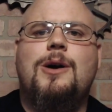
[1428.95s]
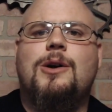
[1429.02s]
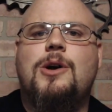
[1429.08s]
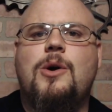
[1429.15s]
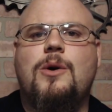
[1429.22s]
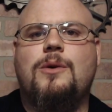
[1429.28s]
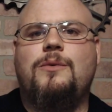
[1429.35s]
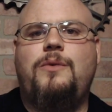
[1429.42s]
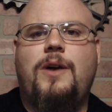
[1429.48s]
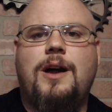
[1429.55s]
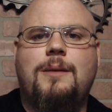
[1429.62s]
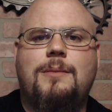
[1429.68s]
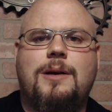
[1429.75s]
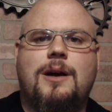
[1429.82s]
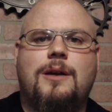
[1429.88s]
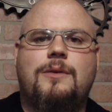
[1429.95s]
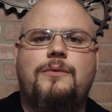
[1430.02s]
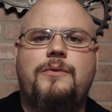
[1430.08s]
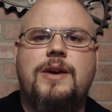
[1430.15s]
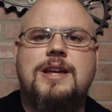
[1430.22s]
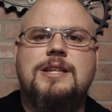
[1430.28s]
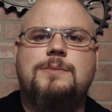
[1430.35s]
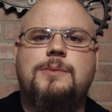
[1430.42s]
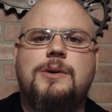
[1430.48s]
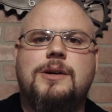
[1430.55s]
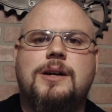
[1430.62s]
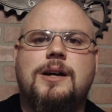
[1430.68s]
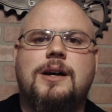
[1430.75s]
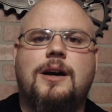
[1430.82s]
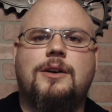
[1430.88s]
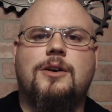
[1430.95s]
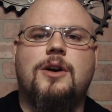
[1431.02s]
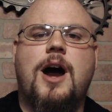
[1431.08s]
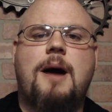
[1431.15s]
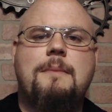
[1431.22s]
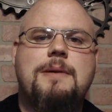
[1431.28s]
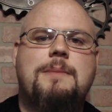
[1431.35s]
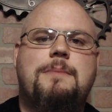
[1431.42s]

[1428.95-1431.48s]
Go and find me on Facebook under Hobby